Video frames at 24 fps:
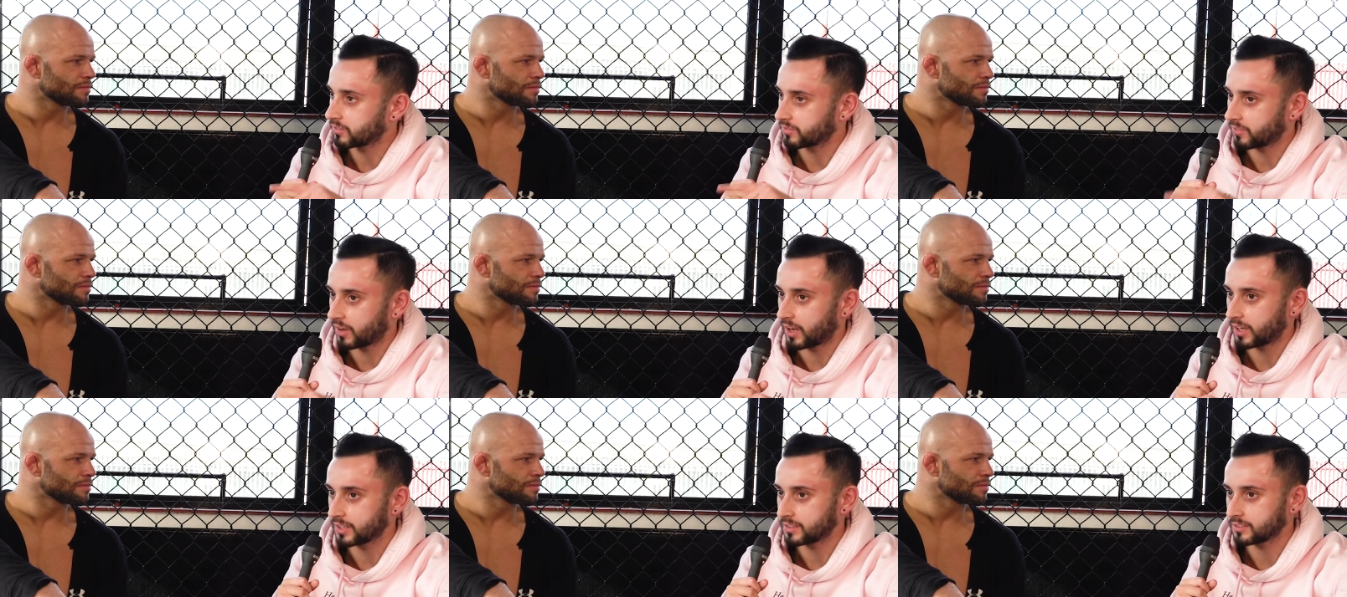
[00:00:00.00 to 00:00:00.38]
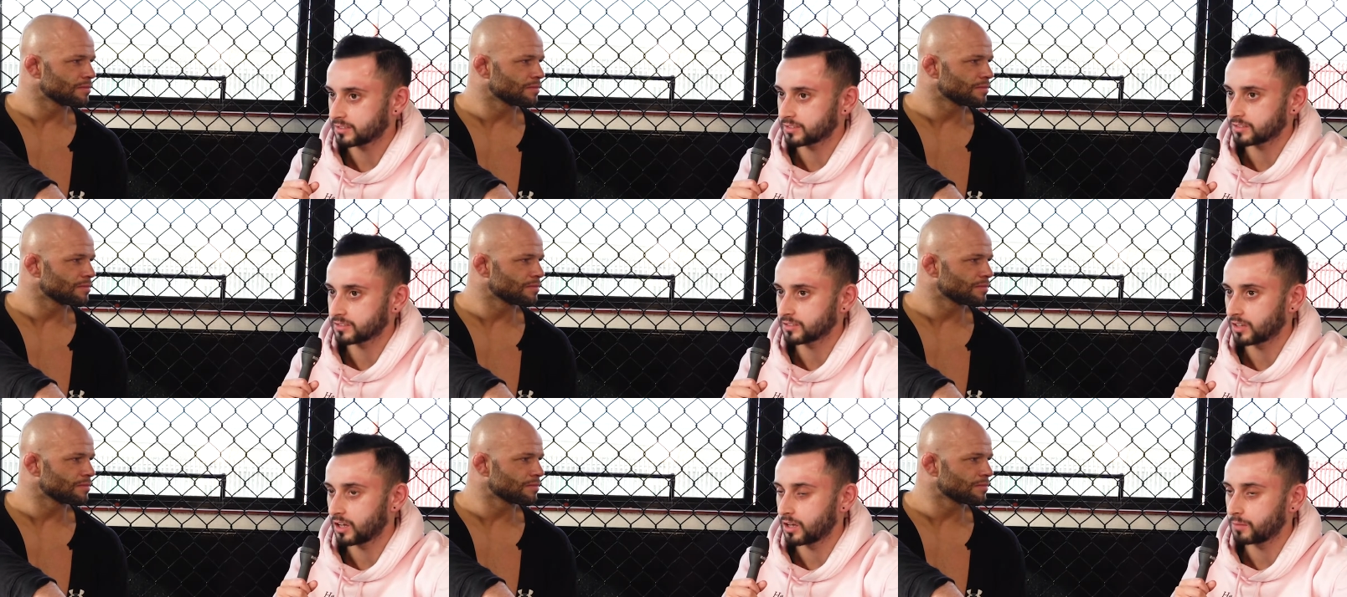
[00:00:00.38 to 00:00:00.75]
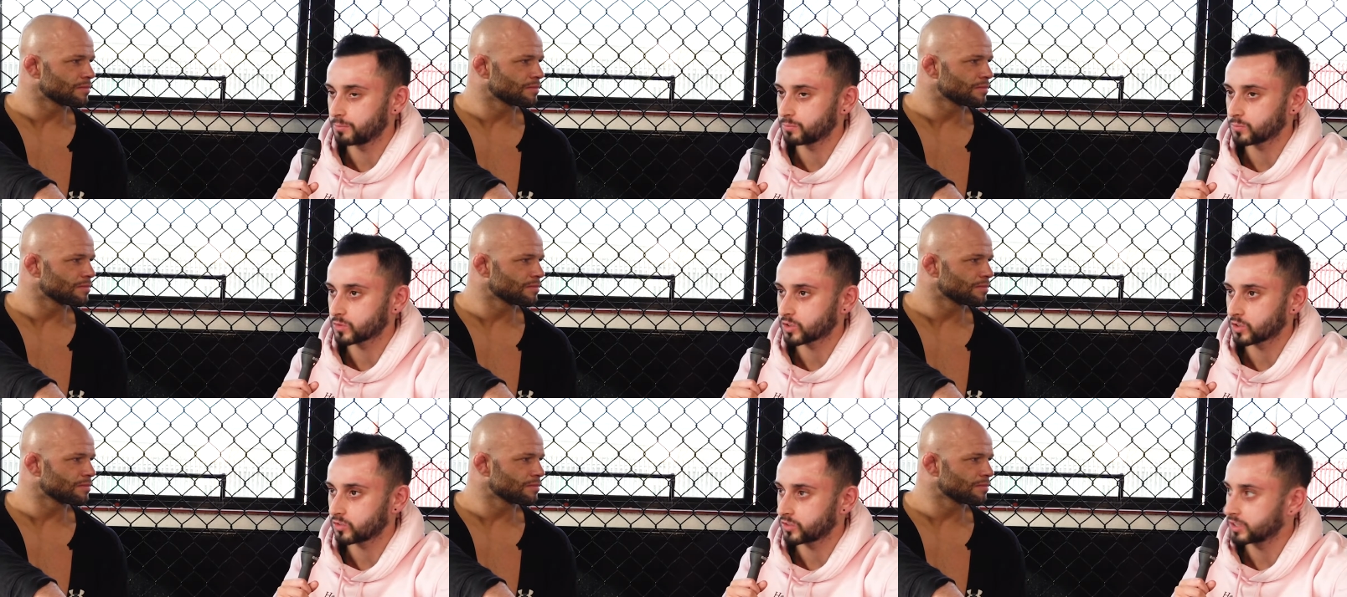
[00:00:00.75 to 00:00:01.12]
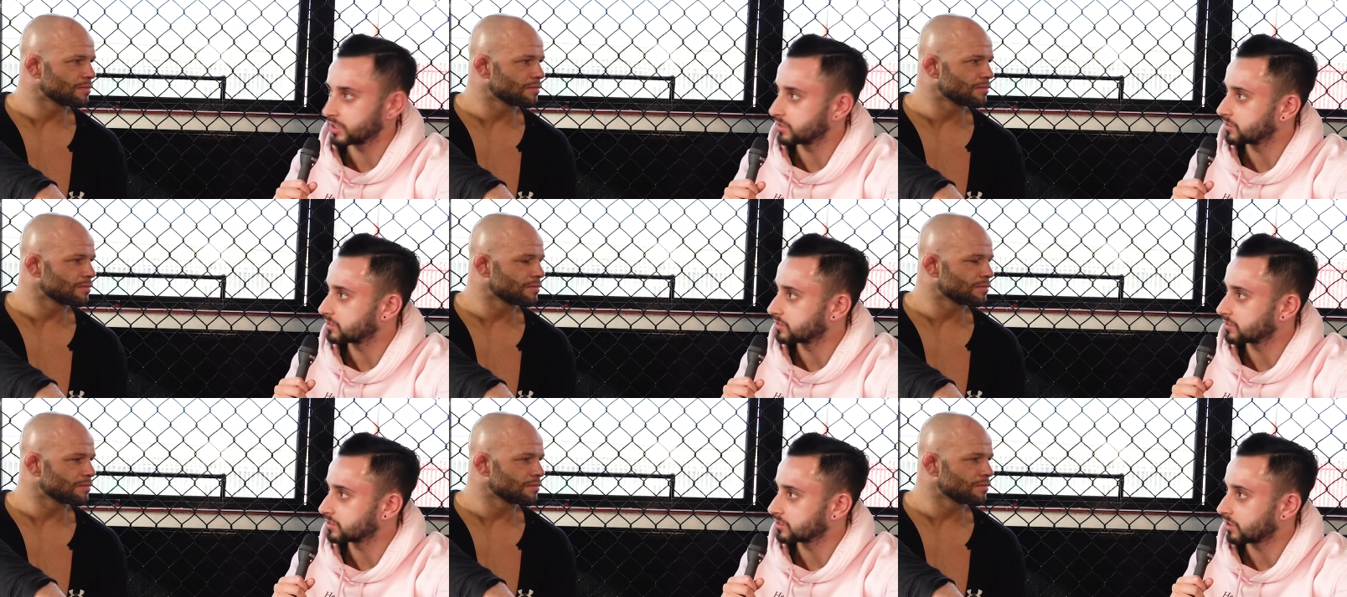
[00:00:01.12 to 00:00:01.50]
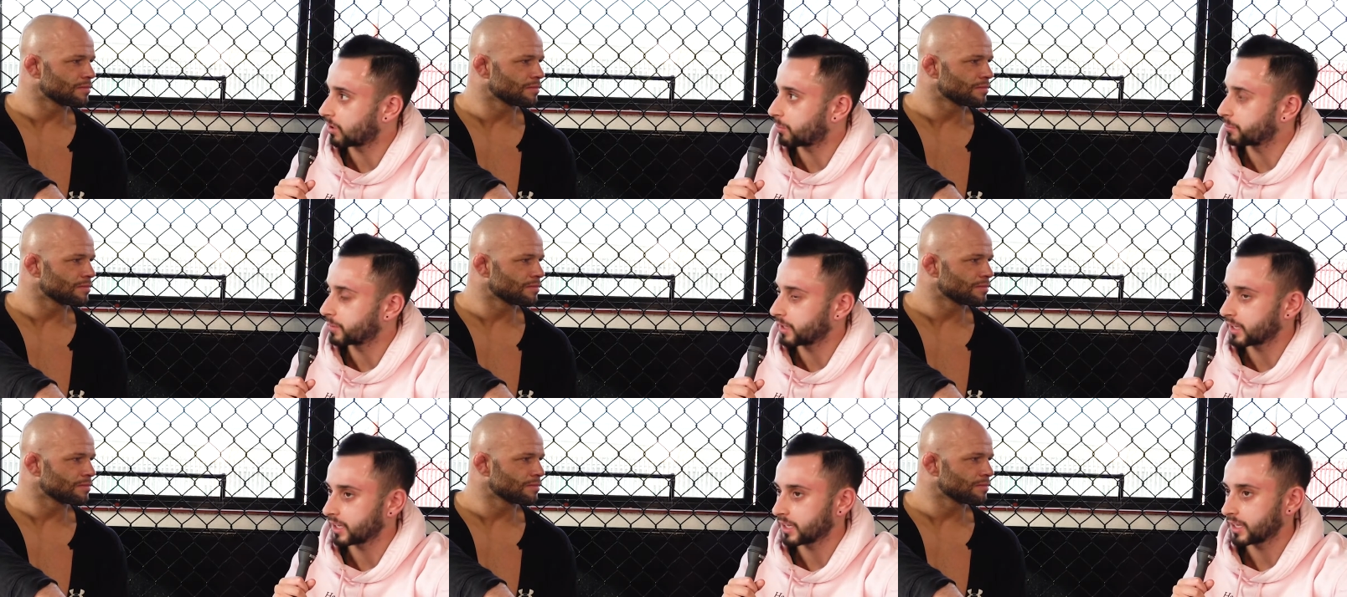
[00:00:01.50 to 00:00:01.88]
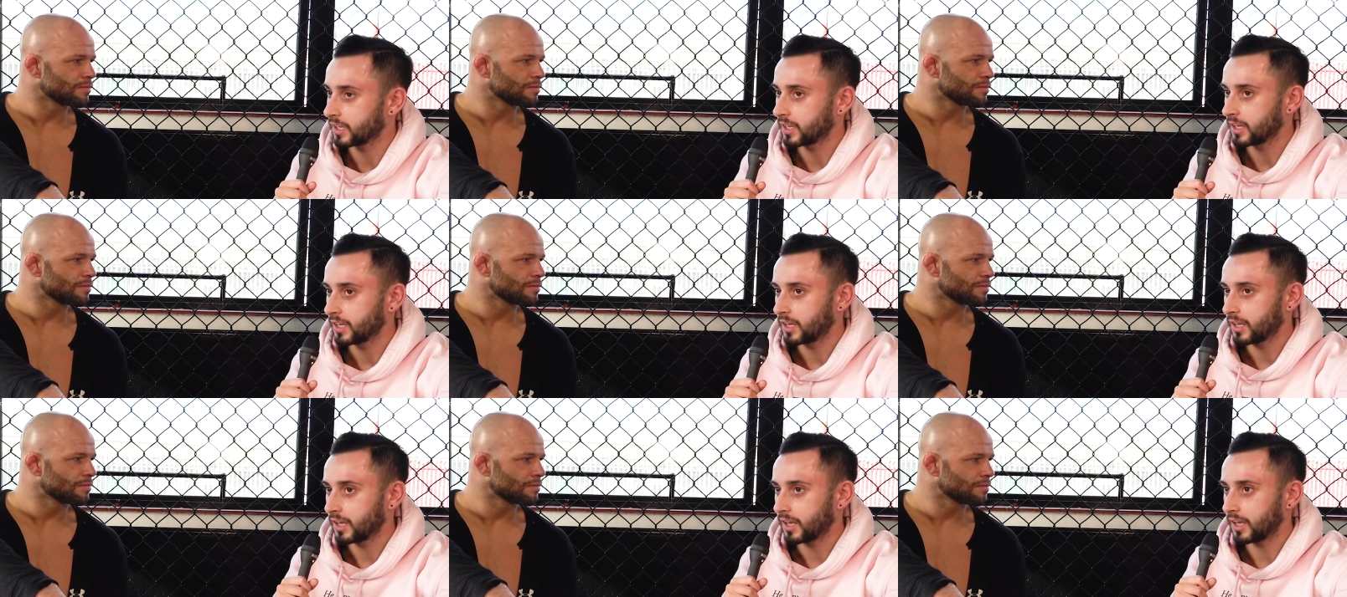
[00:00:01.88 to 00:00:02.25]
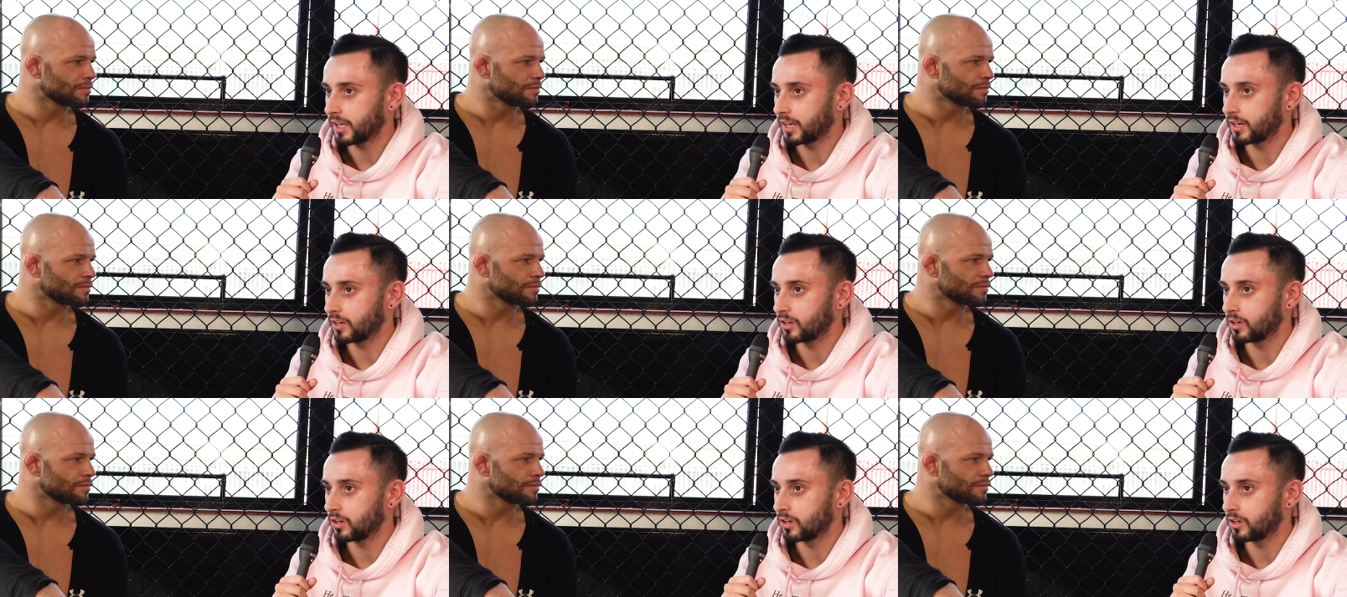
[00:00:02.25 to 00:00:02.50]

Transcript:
Speaker 1: fights um, Korean Zombie in